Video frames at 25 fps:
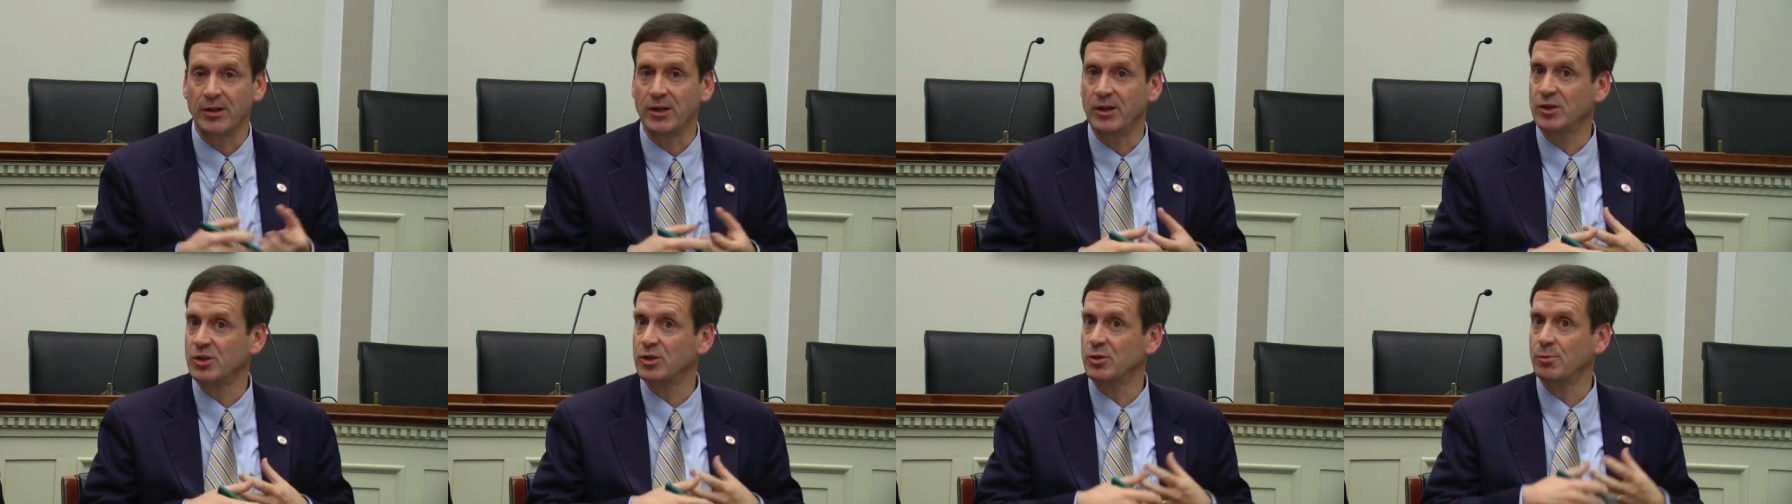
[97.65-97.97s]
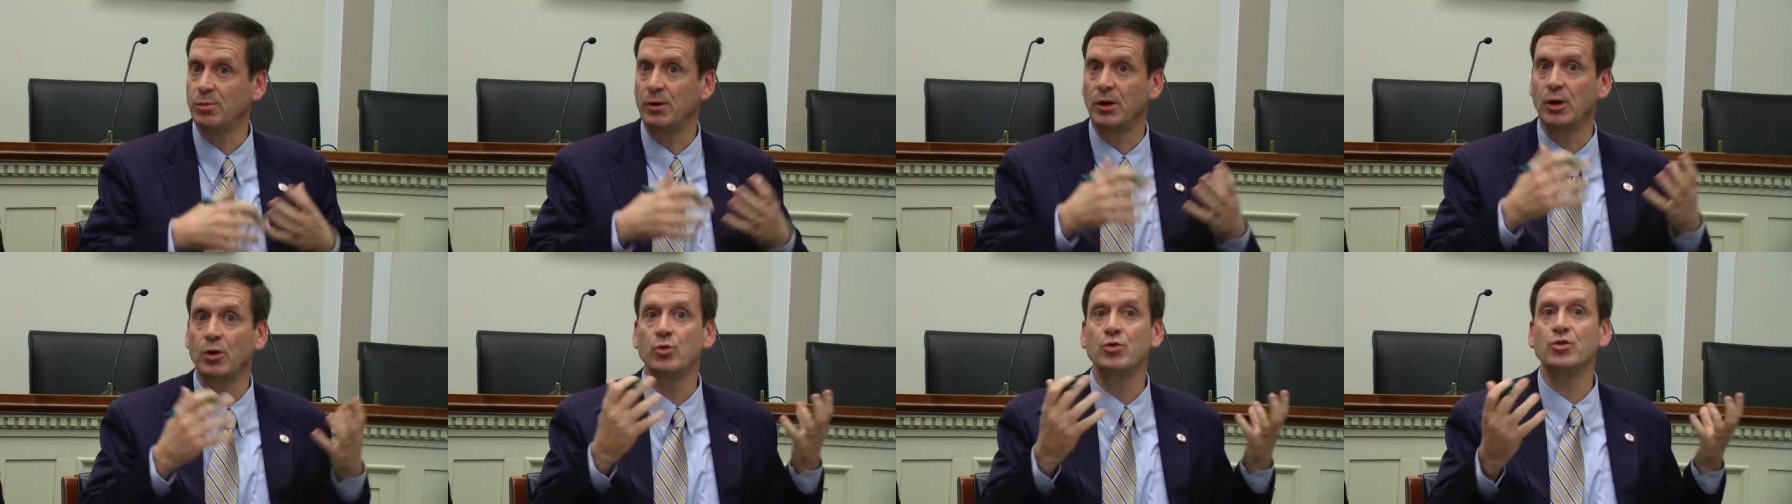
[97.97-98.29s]
the
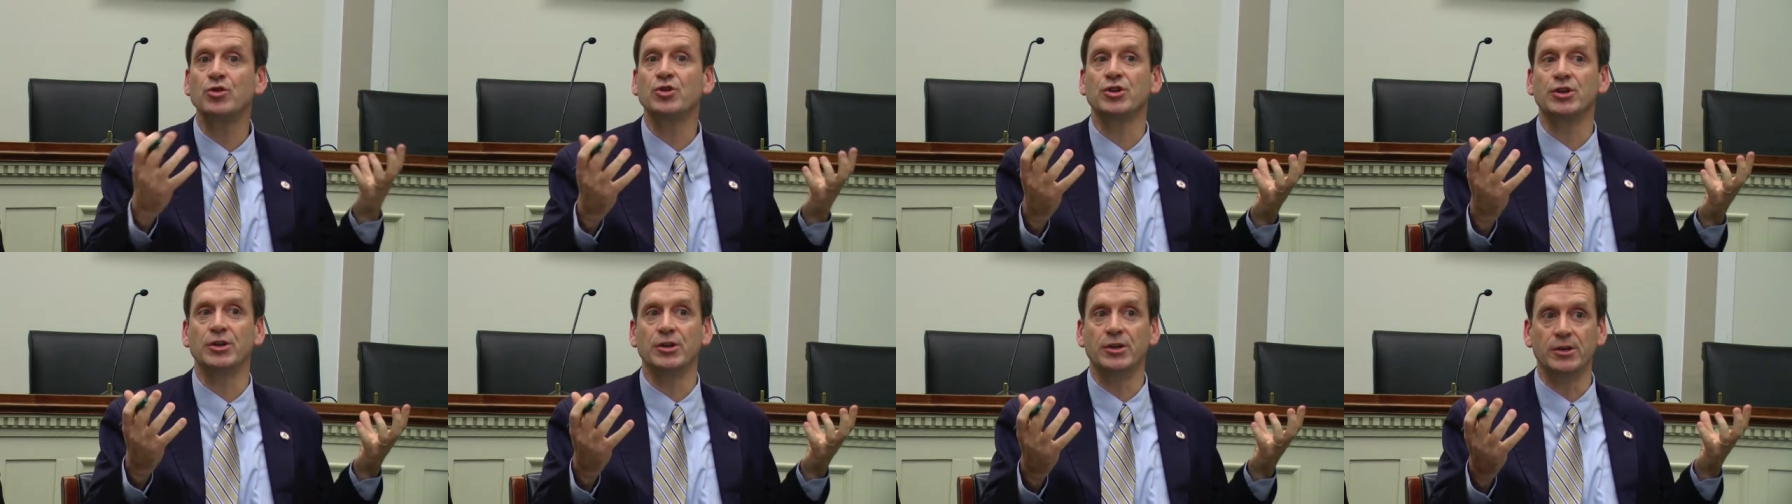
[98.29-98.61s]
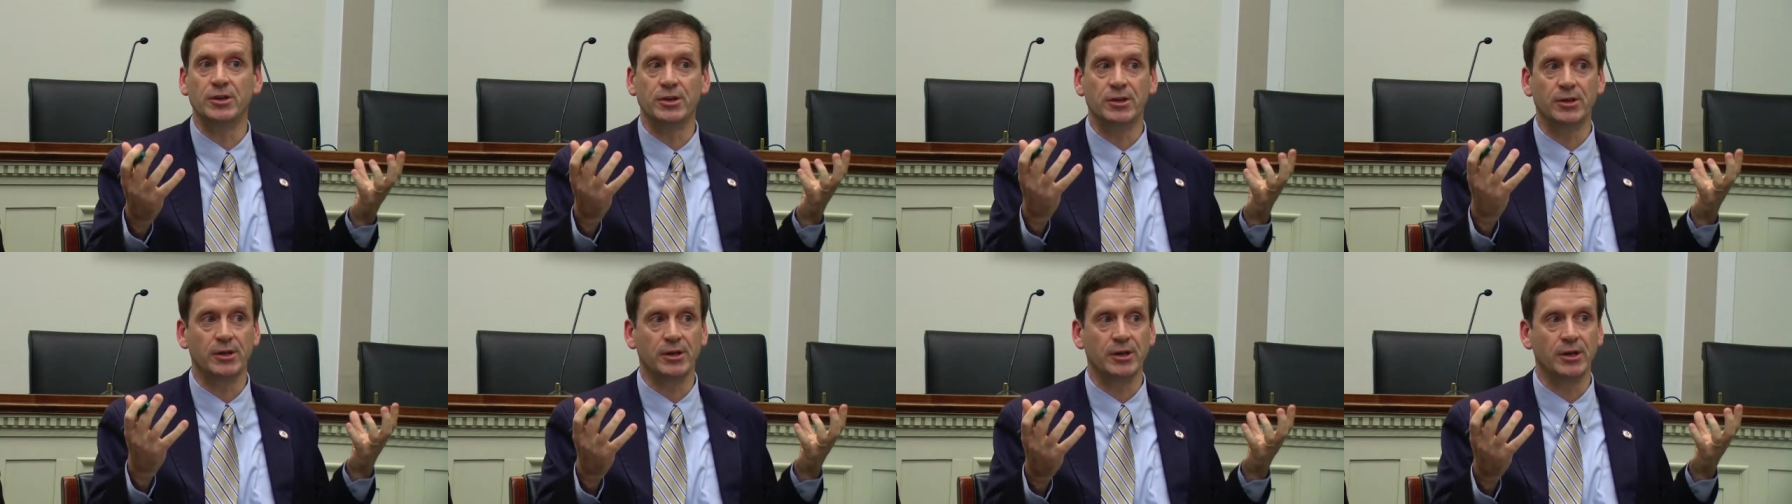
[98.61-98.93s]

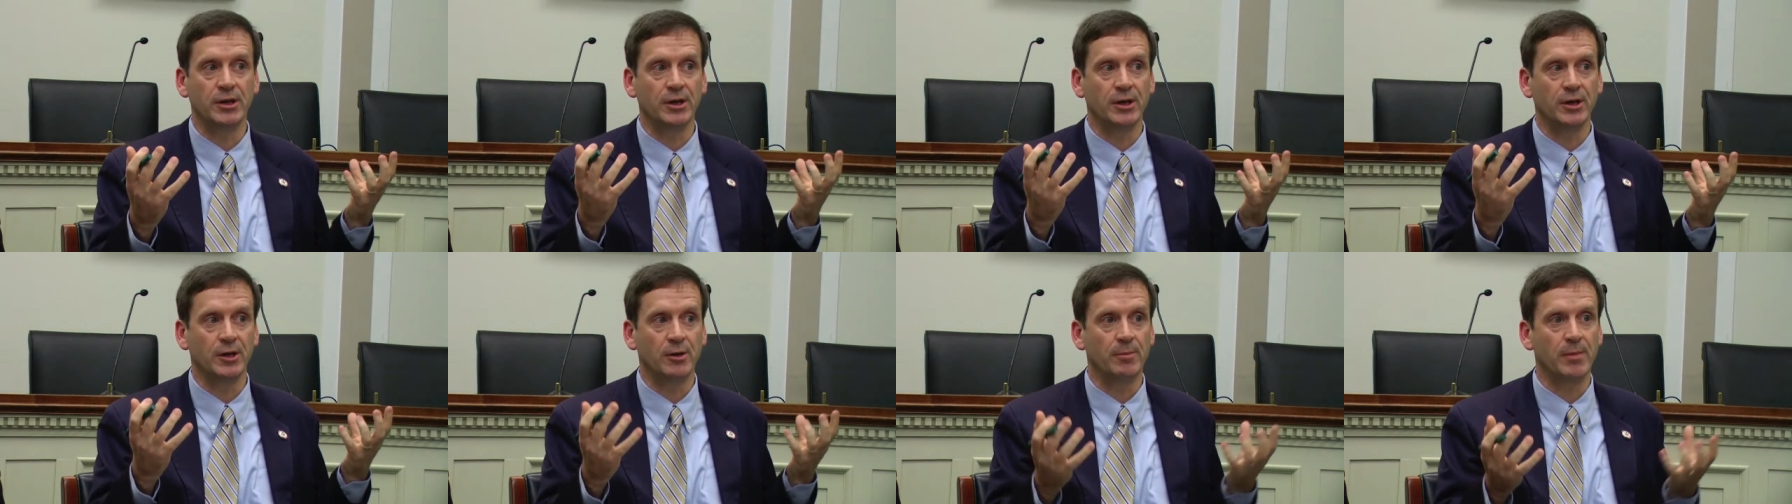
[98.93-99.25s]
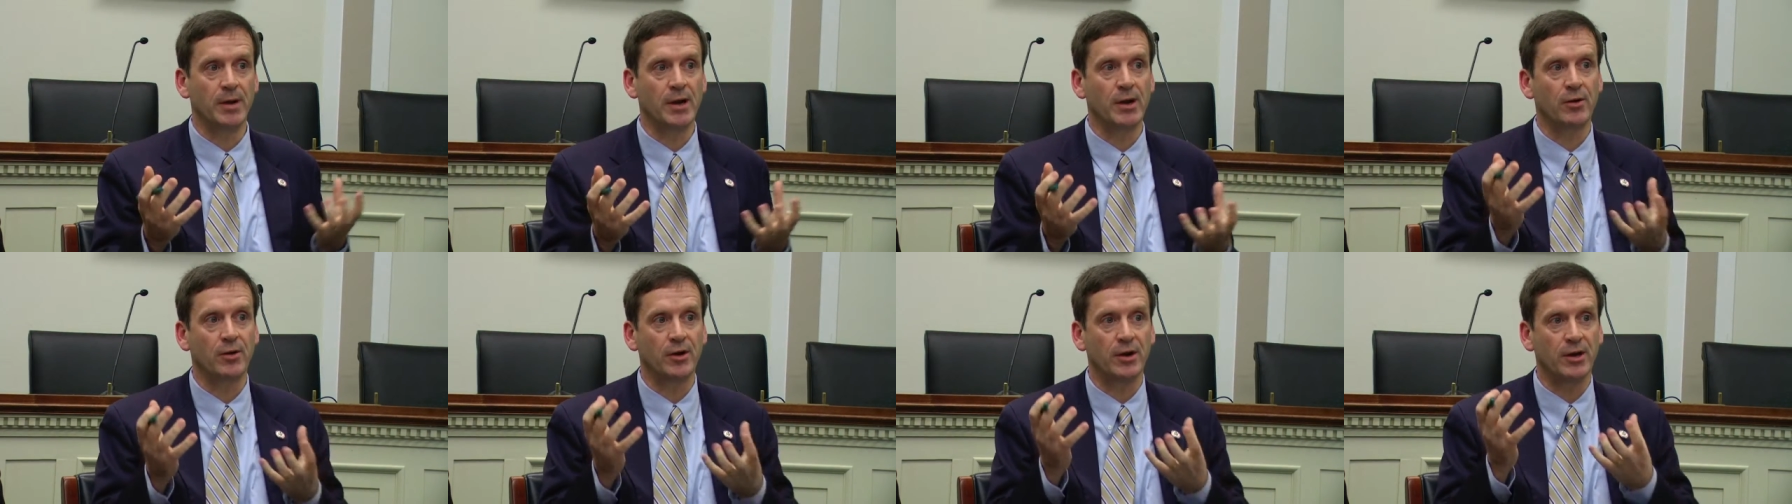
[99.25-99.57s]
explosion in
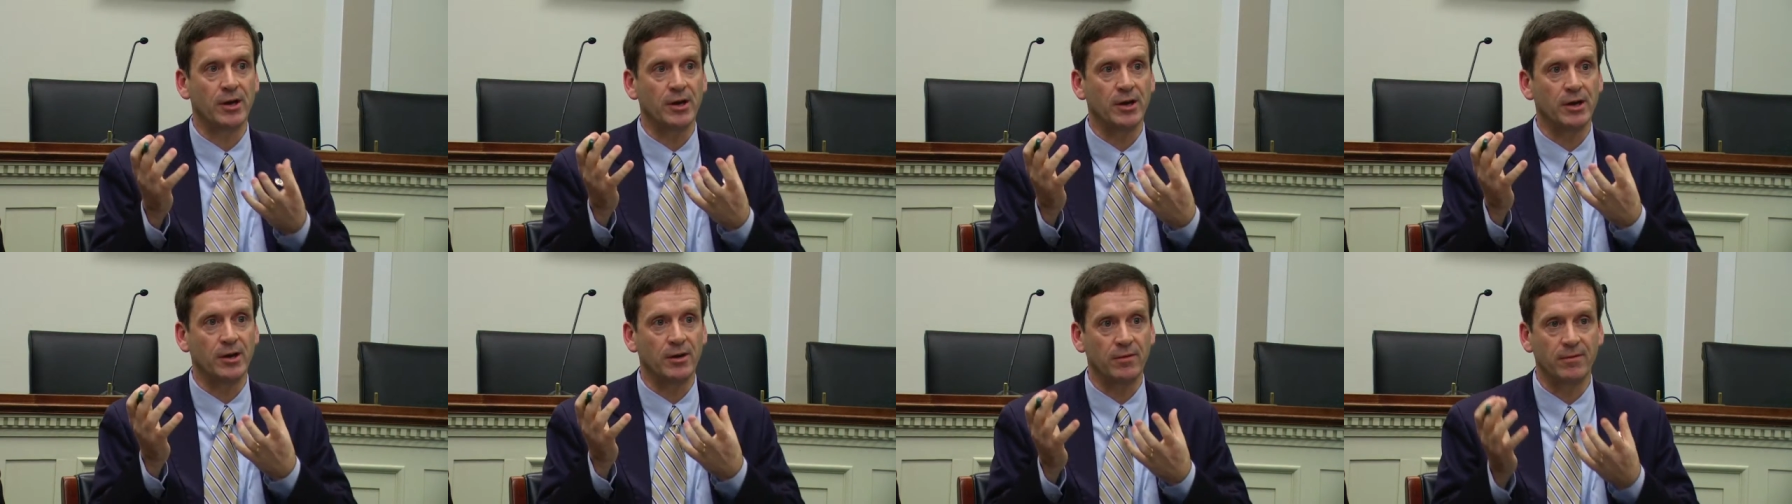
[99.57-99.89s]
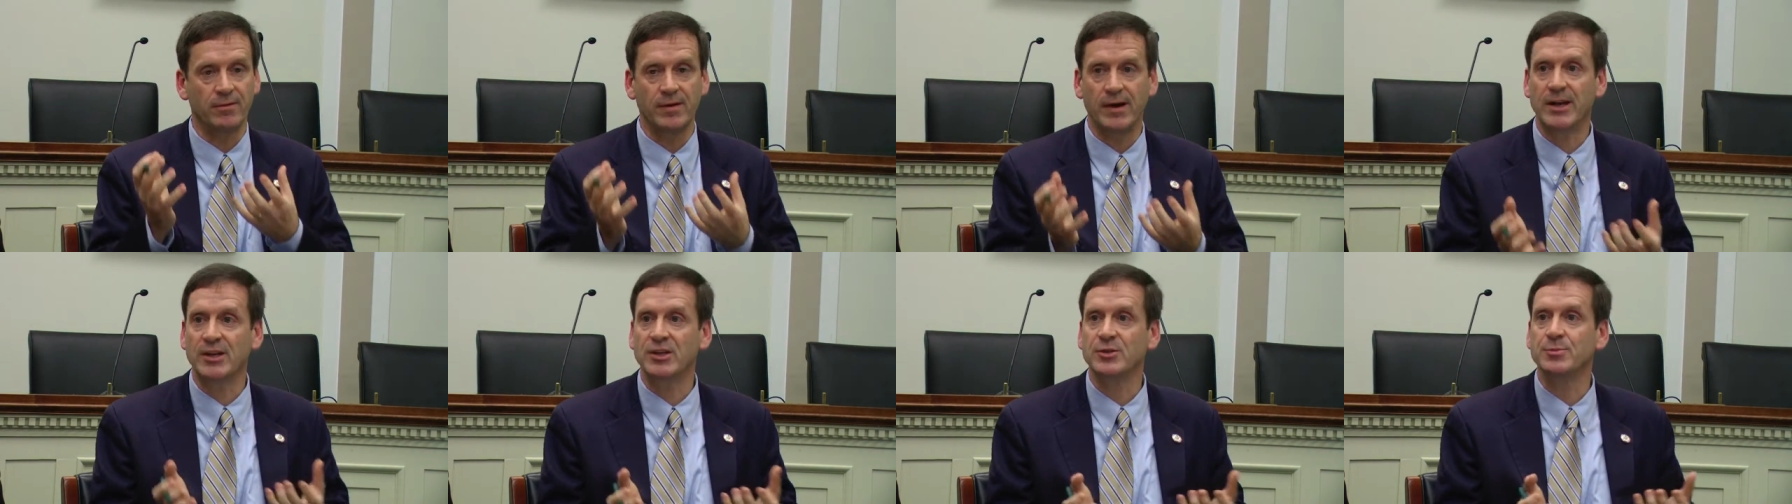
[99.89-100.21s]
American
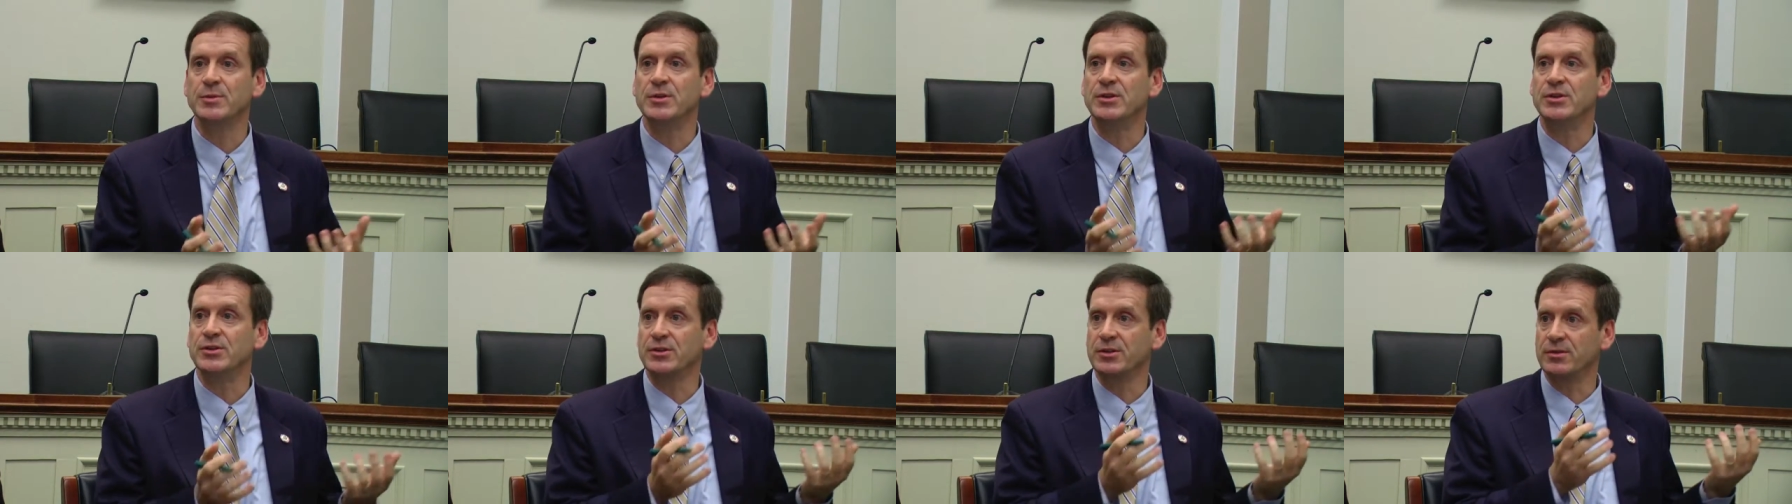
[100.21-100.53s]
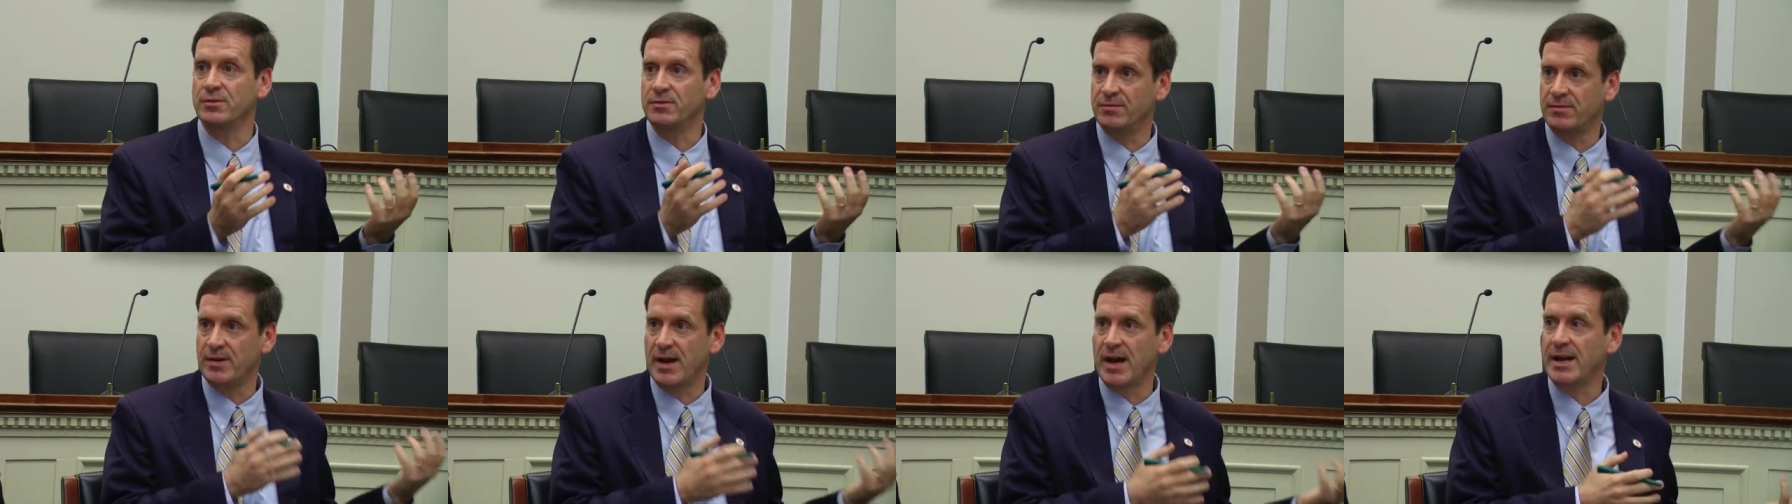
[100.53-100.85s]

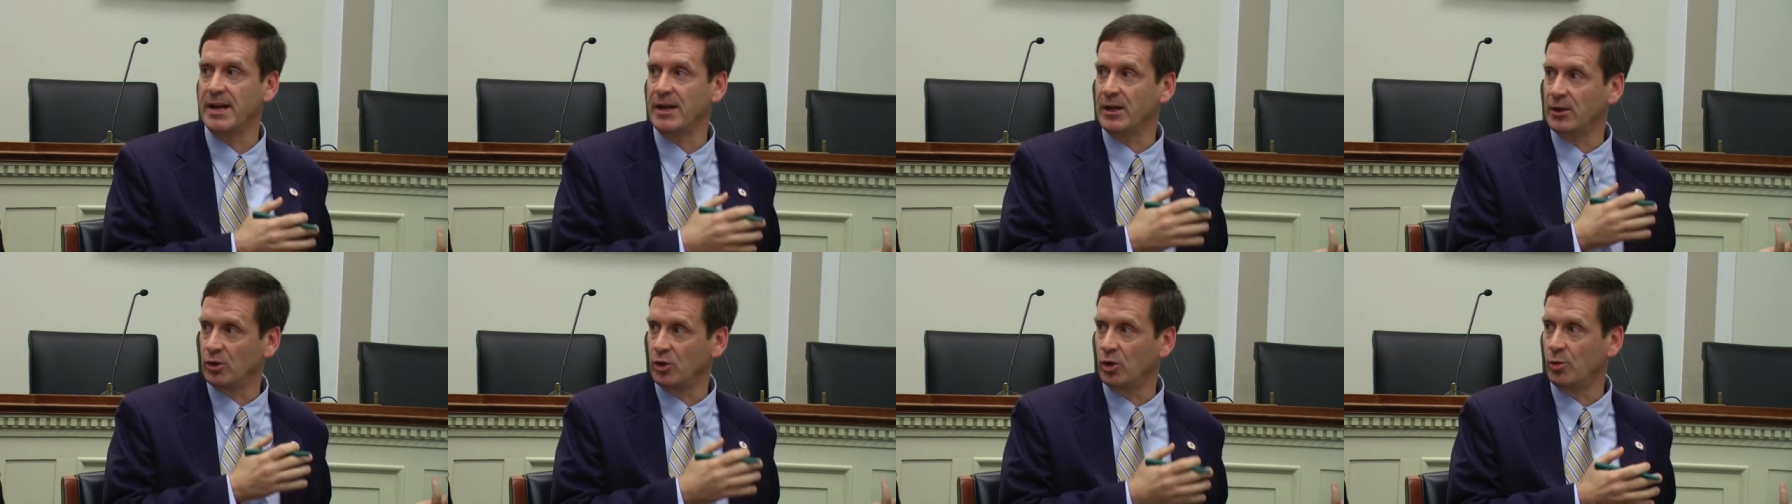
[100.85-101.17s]
investments in fighting